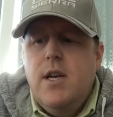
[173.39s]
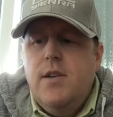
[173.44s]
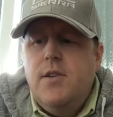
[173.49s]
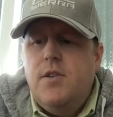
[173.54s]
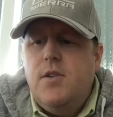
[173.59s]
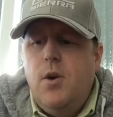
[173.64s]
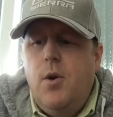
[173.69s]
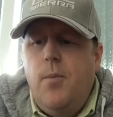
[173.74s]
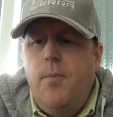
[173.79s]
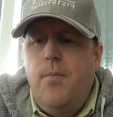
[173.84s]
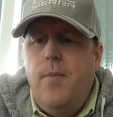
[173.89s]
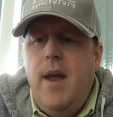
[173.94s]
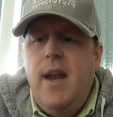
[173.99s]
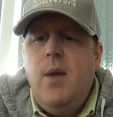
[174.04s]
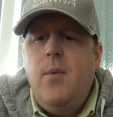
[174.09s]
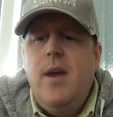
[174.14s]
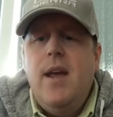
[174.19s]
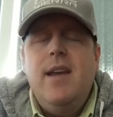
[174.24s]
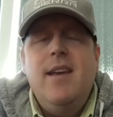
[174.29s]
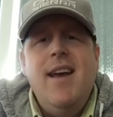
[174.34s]
So
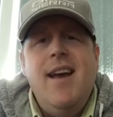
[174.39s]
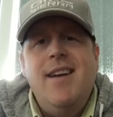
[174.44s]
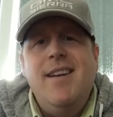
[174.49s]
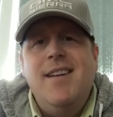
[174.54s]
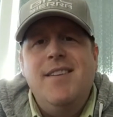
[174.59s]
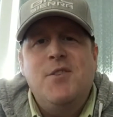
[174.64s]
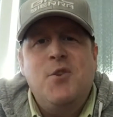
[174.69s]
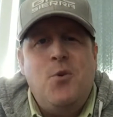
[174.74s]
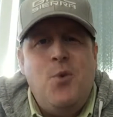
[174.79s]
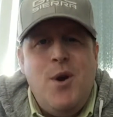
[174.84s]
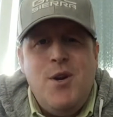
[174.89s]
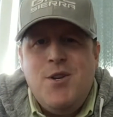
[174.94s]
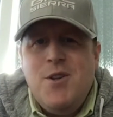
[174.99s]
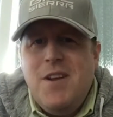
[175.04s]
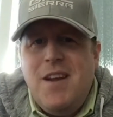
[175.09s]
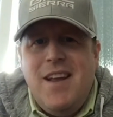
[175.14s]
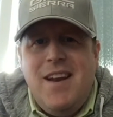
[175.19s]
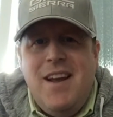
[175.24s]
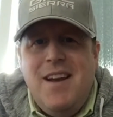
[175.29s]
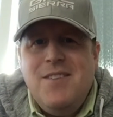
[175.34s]
anyway, again, it's a question
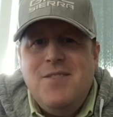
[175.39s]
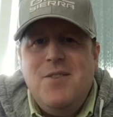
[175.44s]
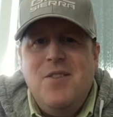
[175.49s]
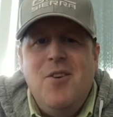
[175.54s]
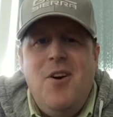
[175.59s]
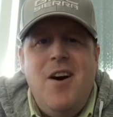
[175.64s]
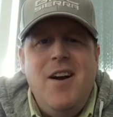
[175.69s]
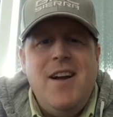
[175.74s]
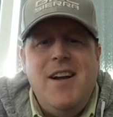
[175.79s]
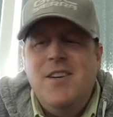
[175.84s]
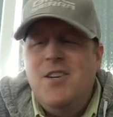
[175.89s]
I get asked a lot.